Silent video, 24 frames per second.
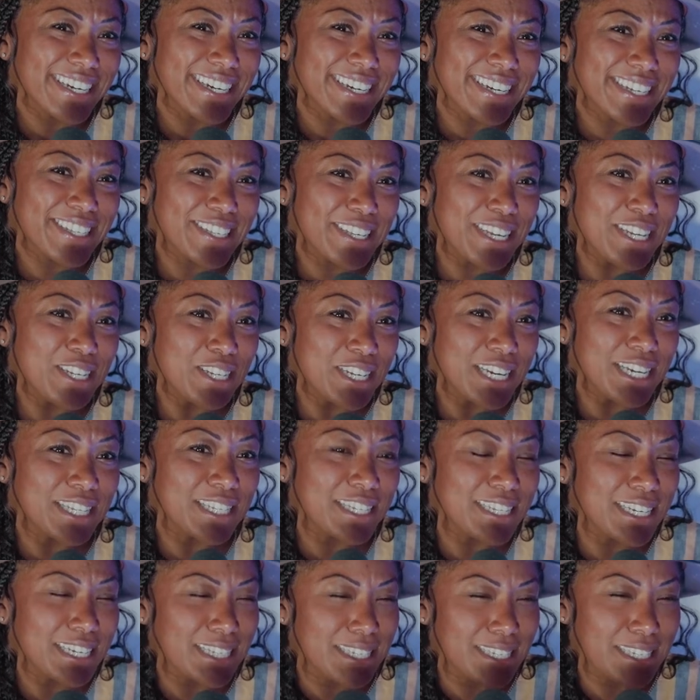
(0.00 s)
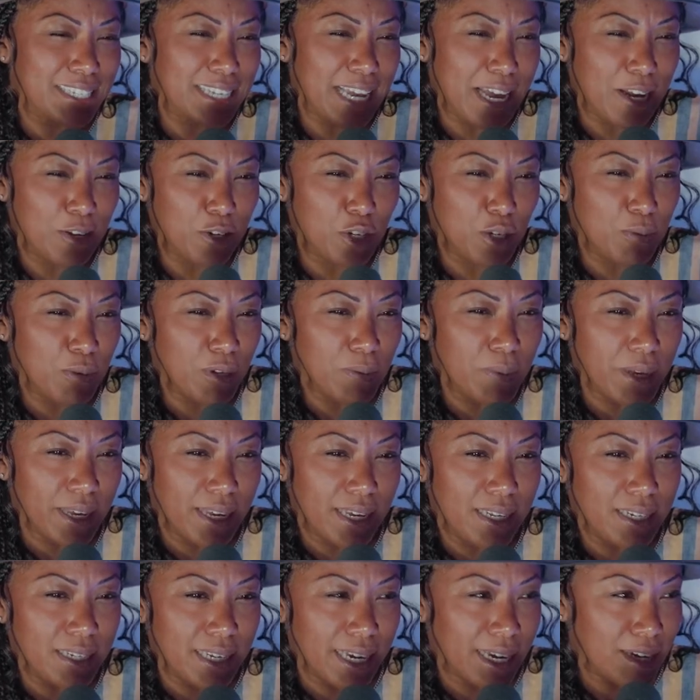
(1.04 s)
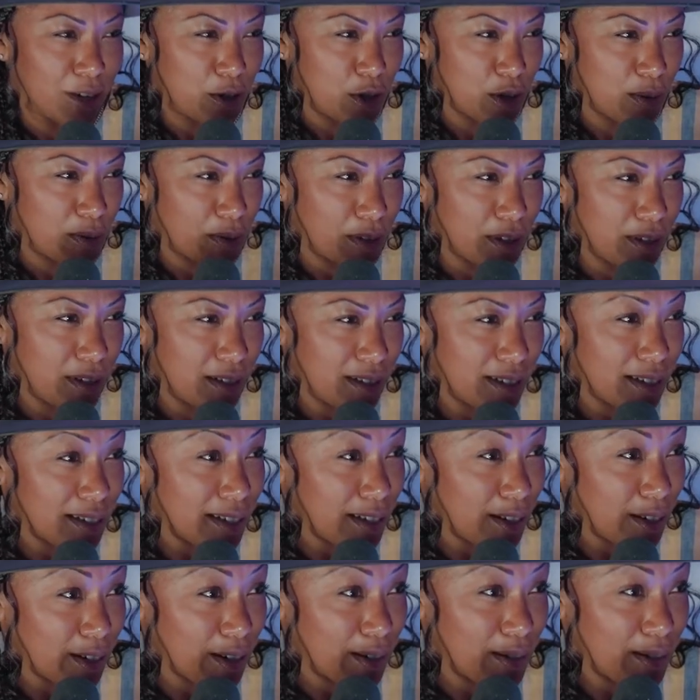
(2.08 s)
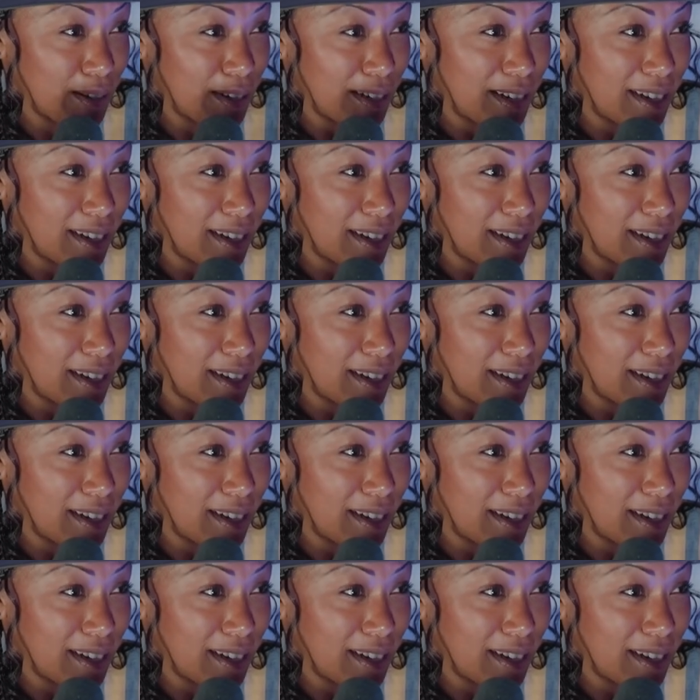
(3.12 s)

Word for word: It's in it's it's tangible but intangible, you know?